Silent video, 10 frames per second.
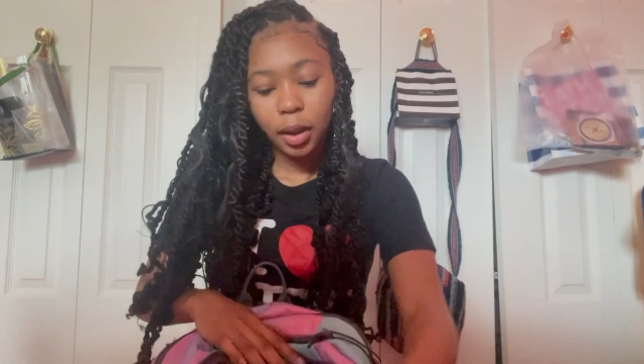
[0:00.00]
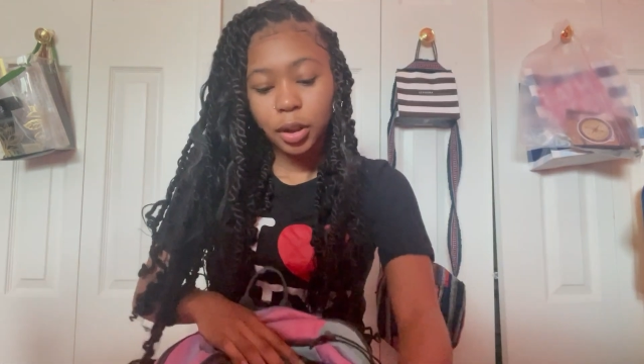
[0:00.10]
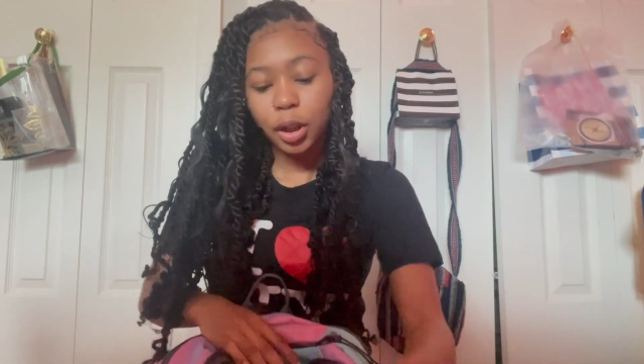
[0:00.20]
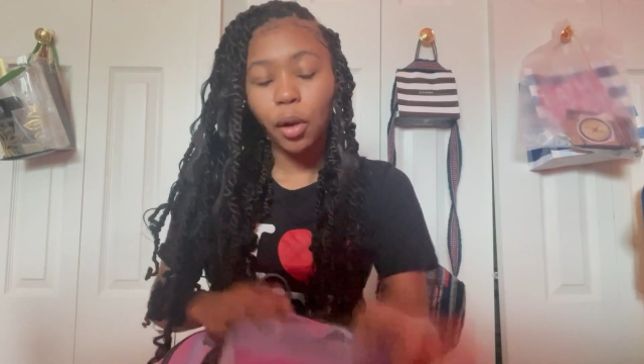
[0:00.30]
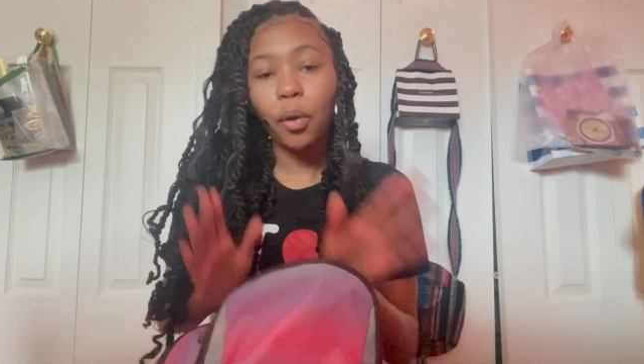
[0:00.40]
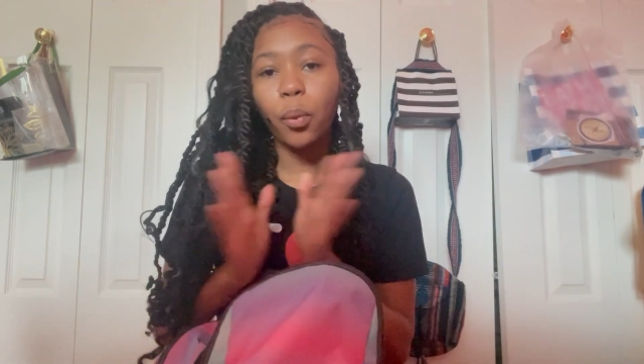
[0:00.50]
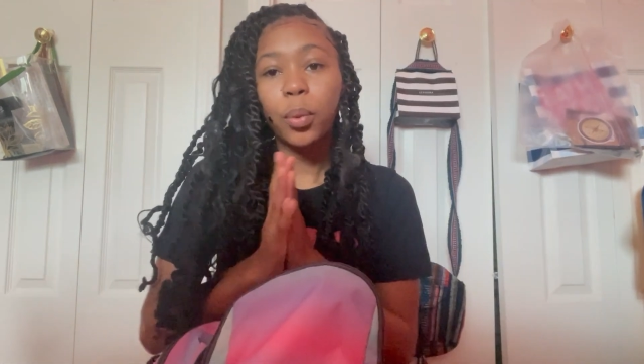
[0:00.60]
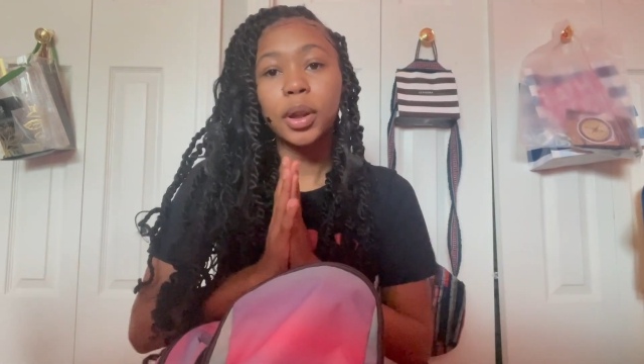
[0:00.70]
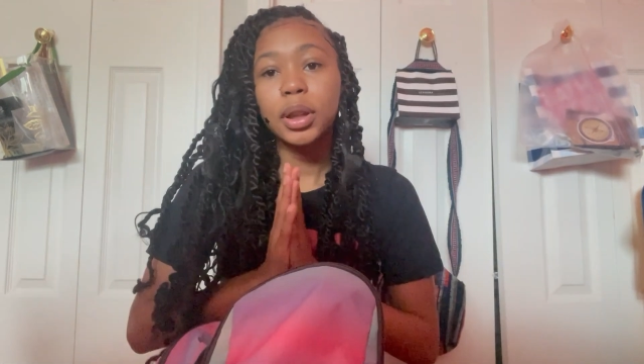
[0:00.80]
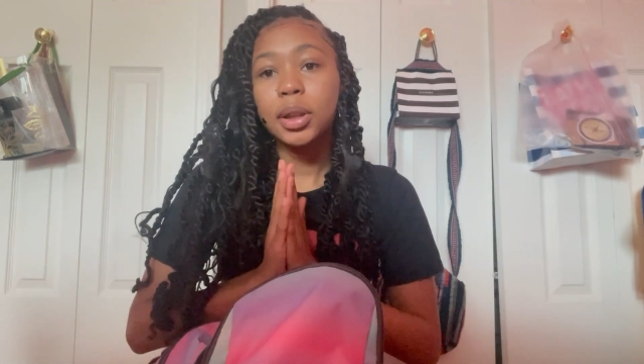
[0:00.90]
So
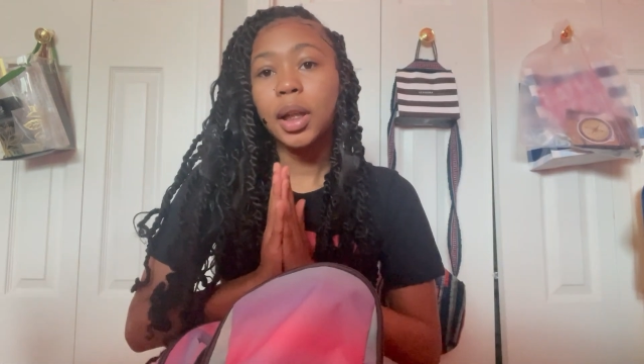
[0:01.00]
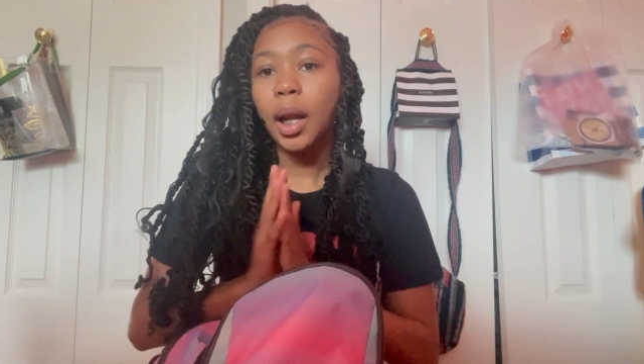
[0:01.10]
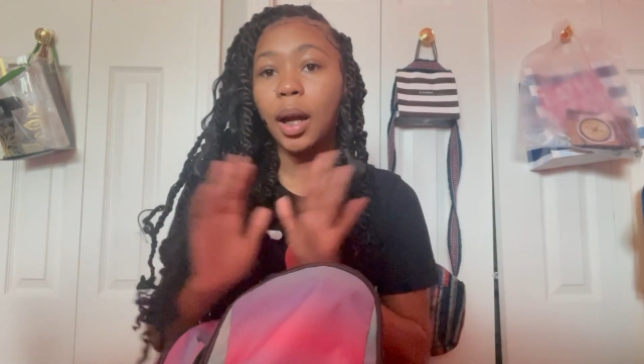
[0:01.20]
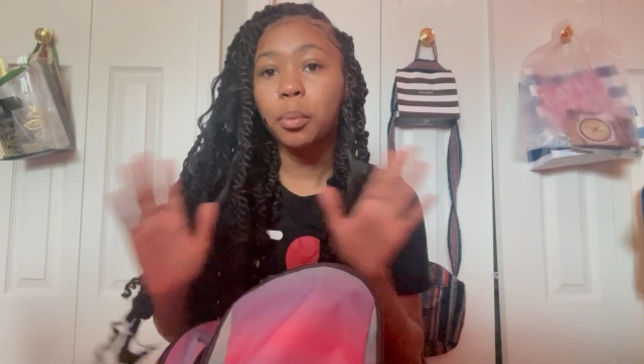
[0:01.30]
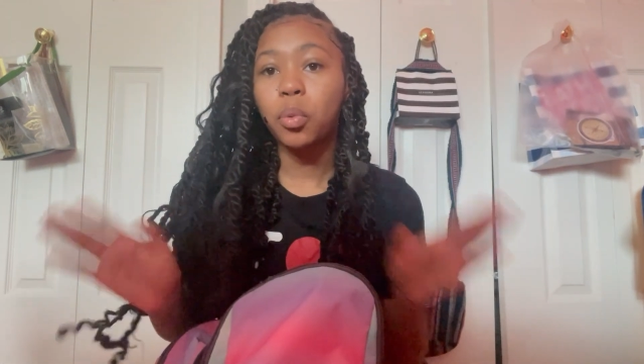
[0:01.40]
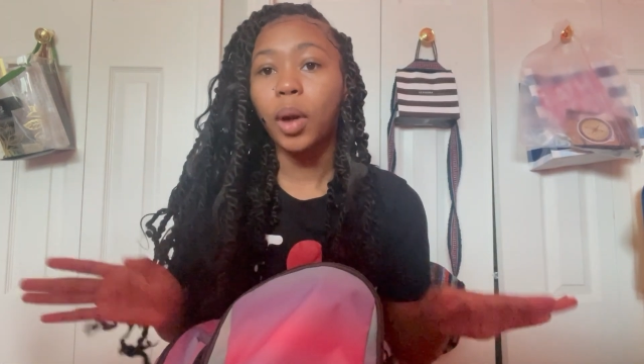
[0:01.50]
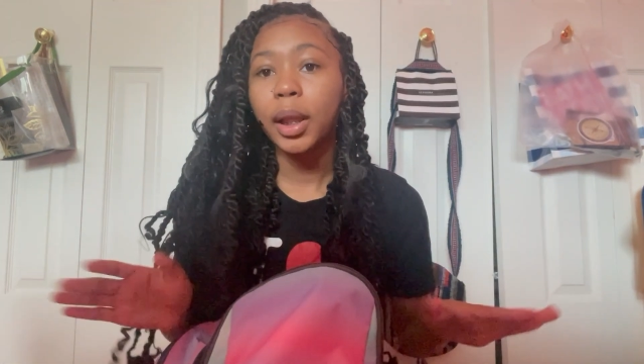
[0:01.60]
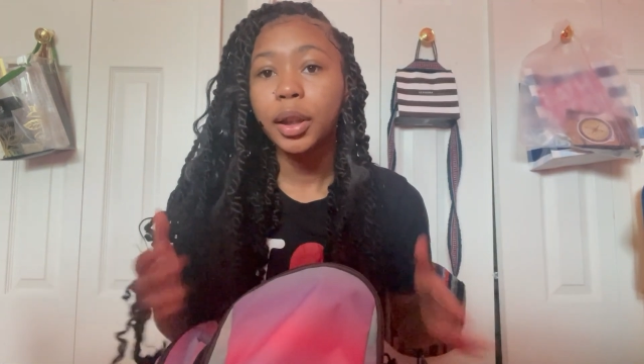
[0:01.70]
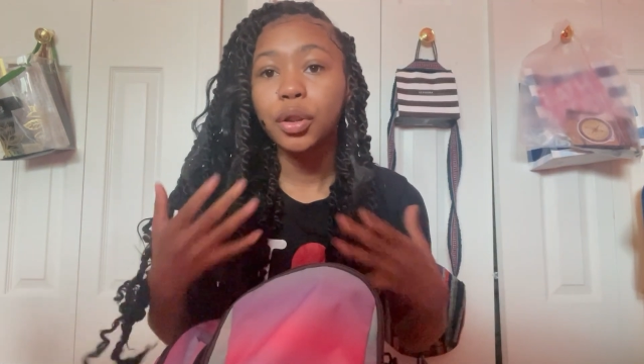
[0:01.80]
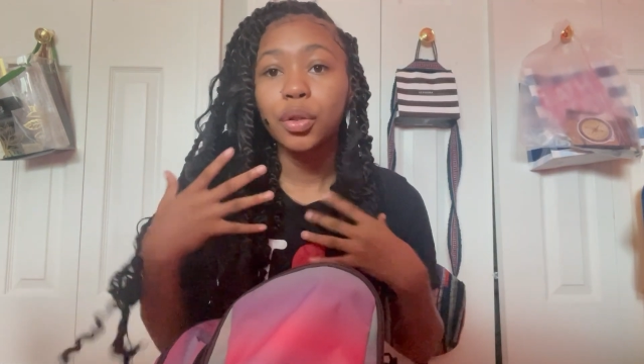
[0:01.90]
we're just gonna hop right
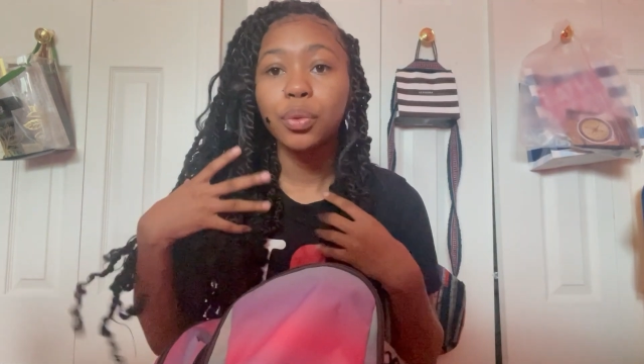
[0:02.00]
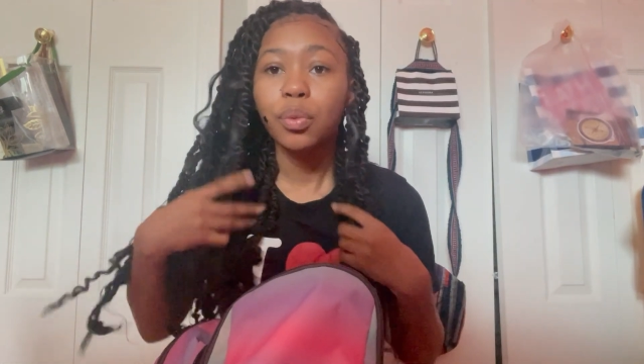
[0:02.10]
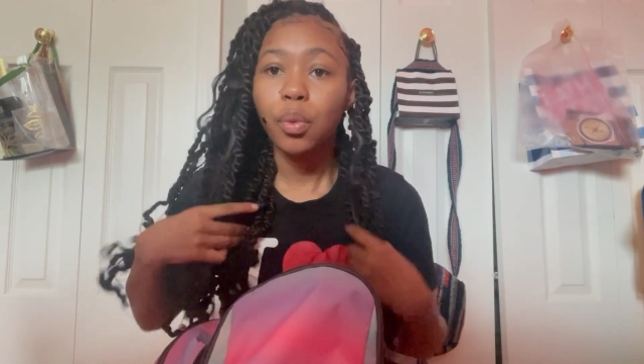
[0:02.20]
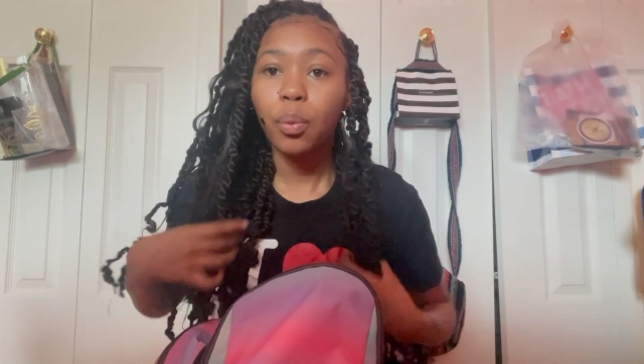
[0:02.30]
into